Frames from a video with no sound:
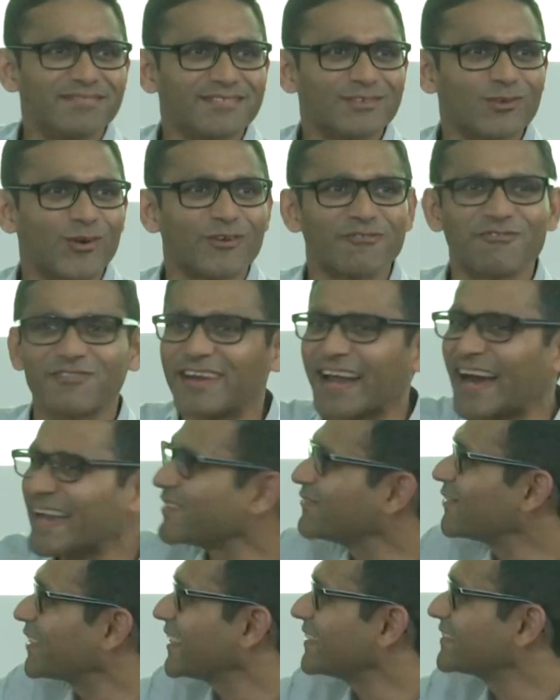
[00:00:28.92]
sort of
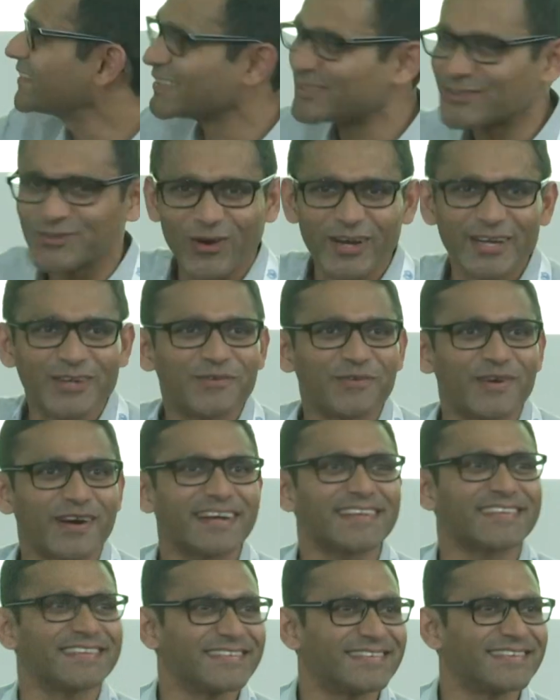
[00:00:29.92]
lying when I say joint
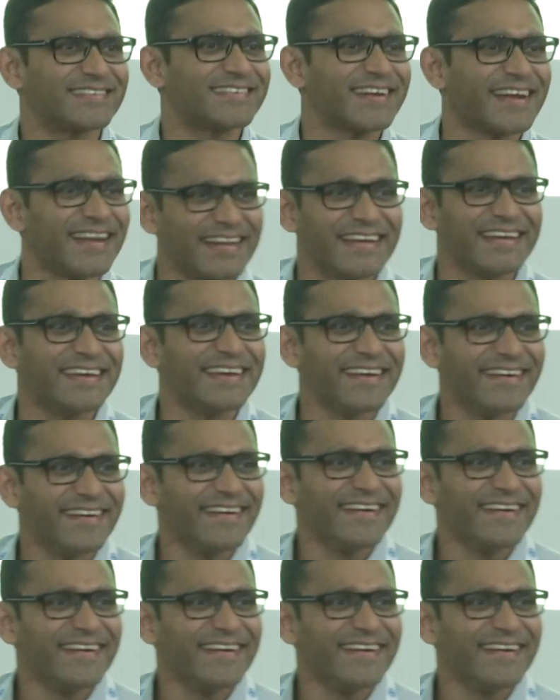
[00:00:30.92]
work. This is really,